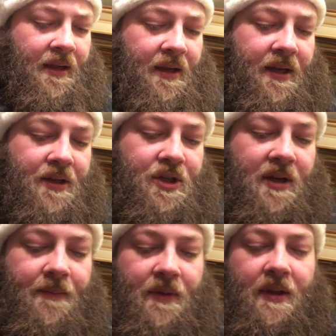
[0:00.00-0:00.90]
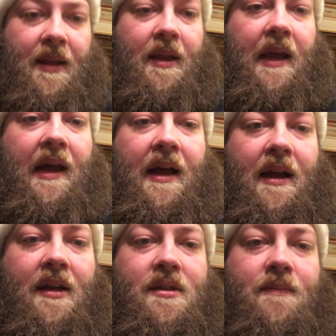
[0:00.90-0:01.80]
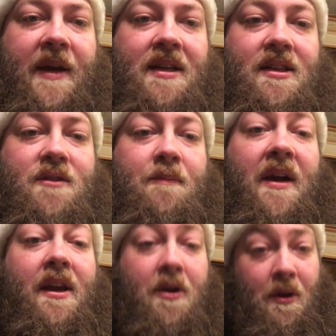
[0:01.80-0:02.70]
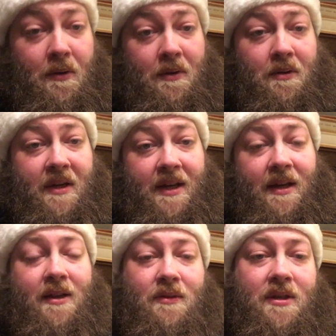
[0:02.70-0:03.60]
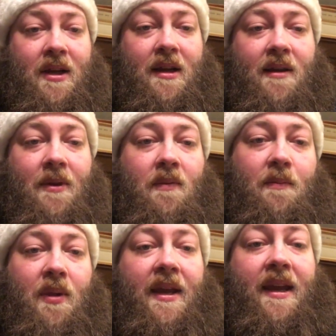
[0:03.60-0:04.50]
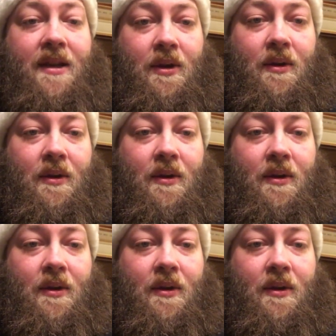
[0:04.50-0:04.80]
Gonna jump back to Spyderco quick, because we're talking about blade